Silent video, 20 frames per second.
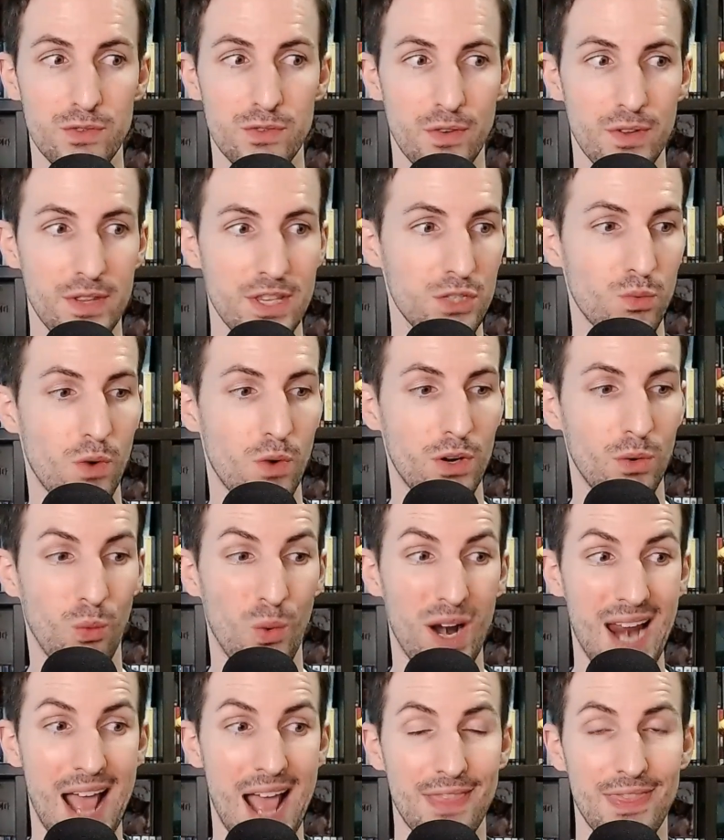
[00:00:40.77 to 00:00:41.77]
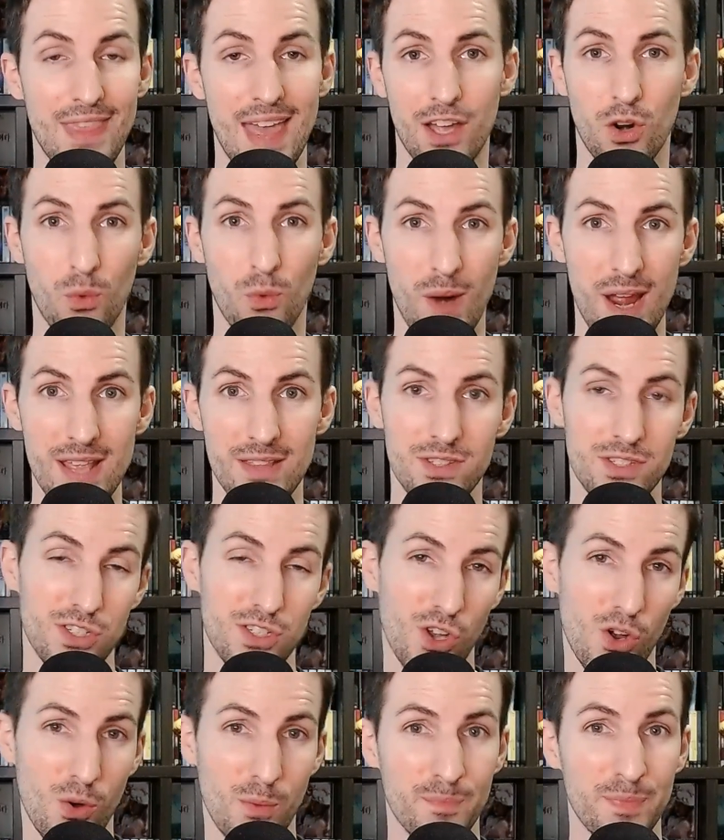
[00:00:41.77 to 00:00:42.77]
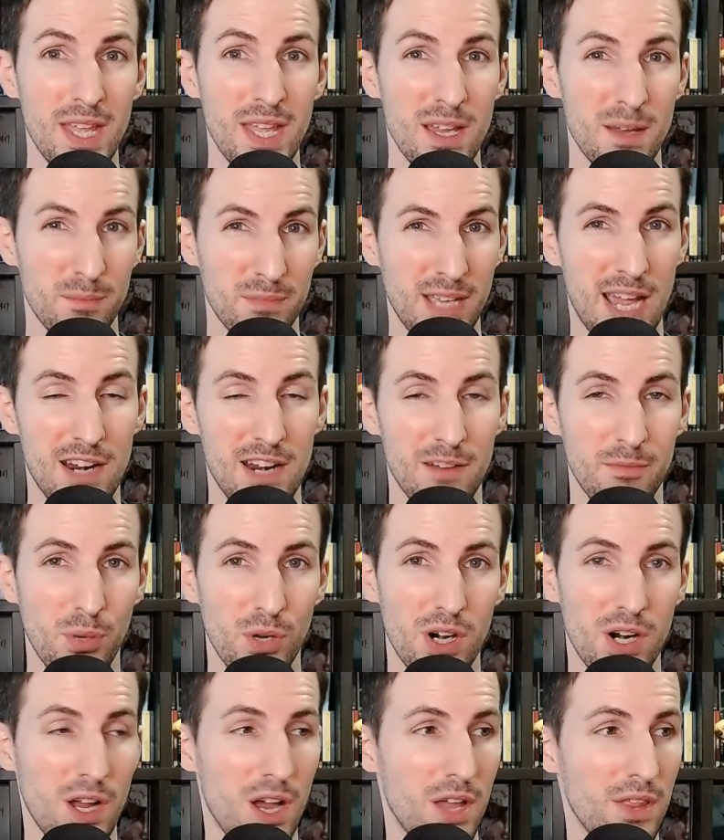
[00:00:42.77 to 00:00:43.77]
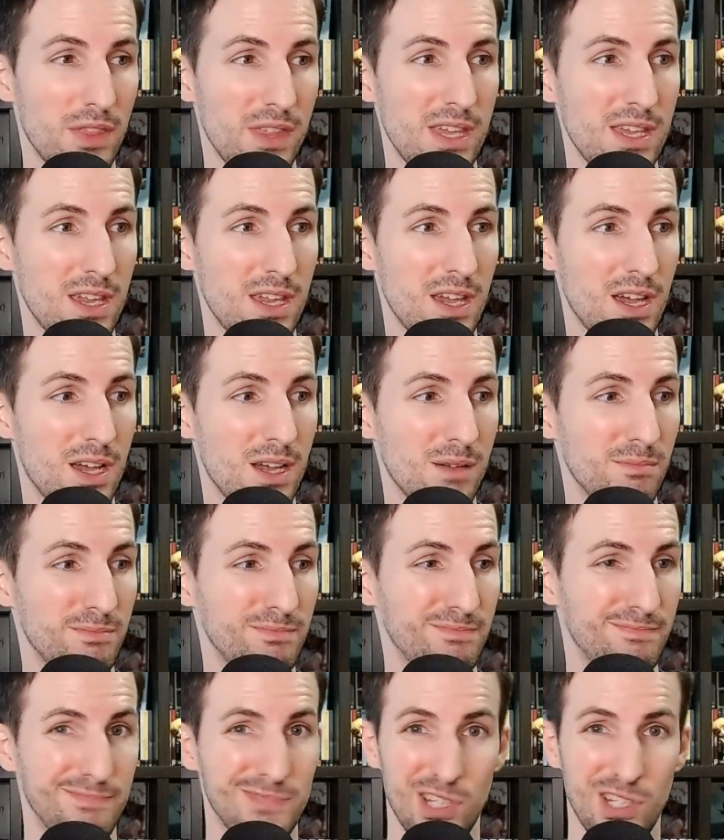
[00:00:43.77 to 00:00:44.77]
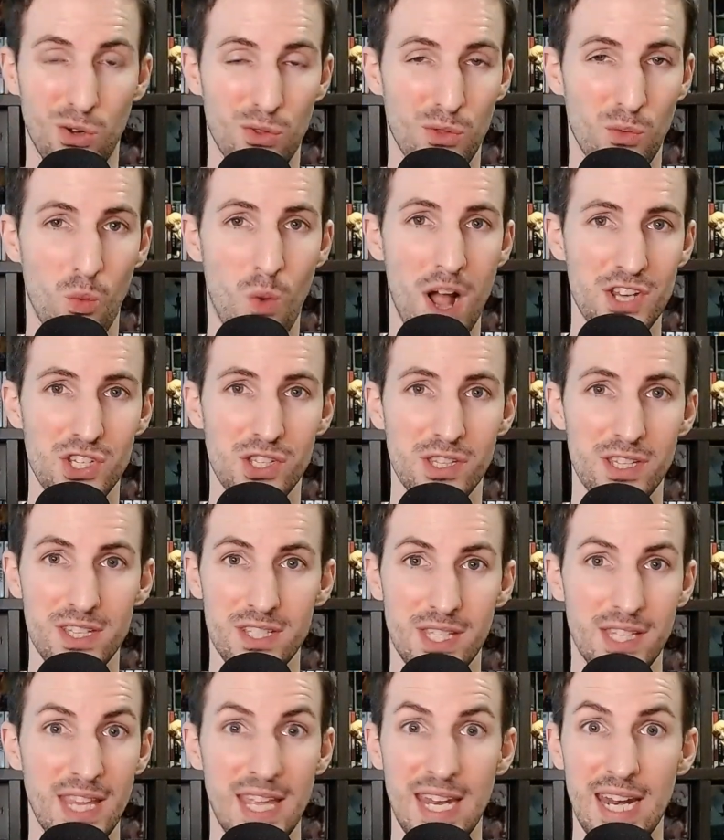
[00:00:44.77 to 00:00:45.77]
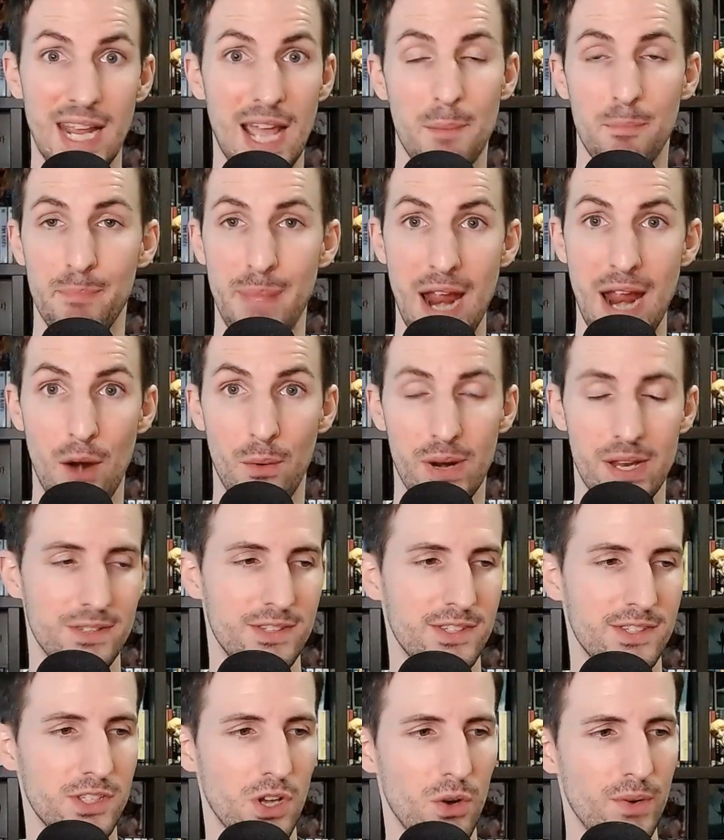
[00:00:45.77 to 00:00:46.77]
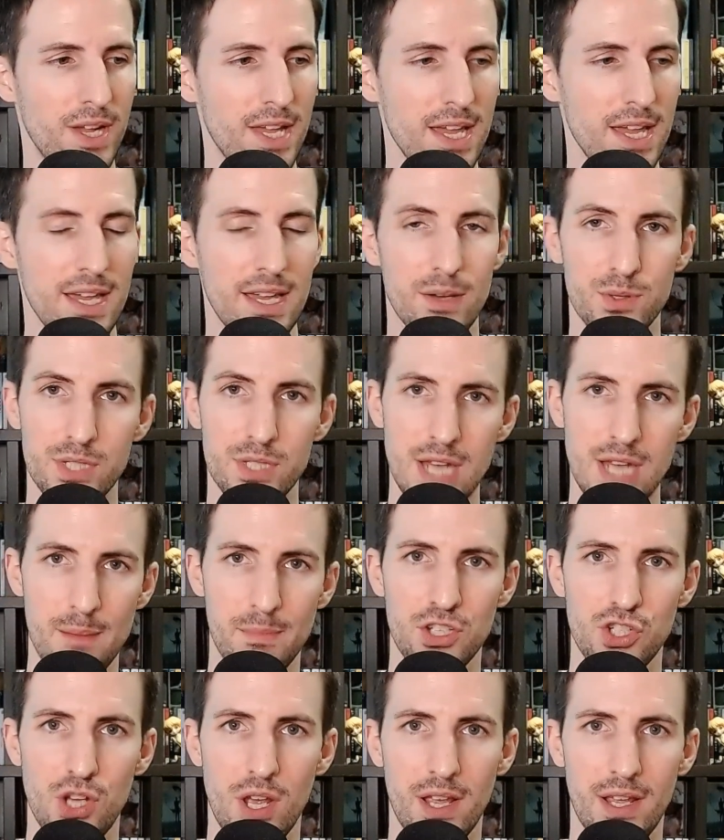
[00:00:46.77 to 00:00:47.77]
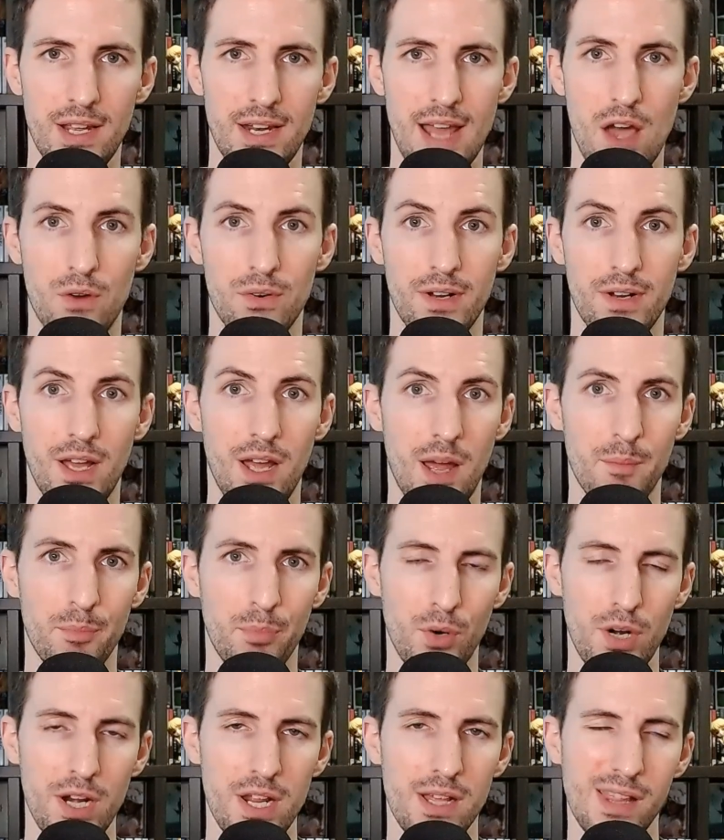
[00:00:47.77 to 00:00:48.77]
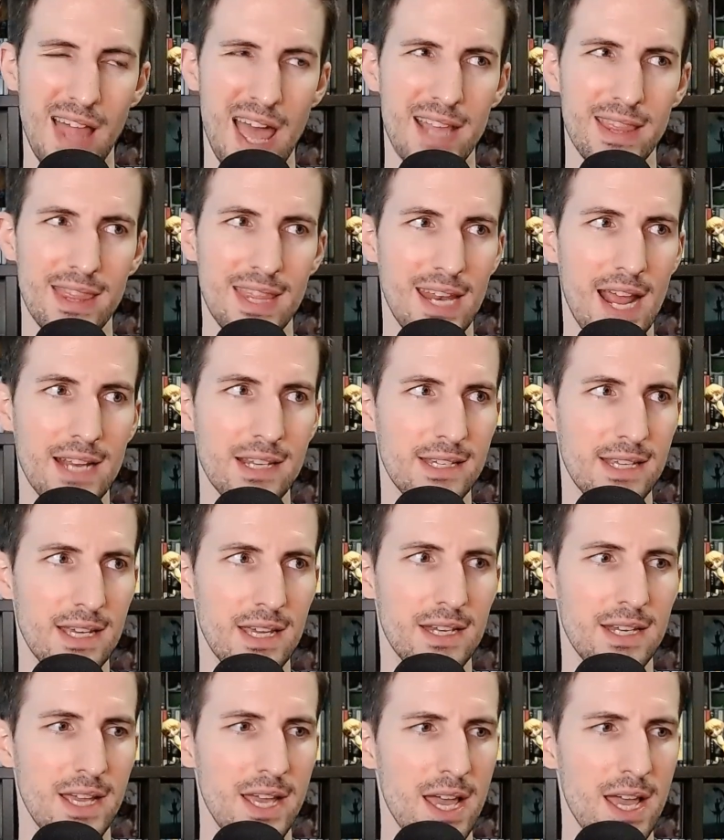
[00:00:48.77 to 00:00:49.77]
for this one were not that great, so kind of put it on the, the watch list, and then it got buried. So it was time to check it out. I'm pretty glad that I did.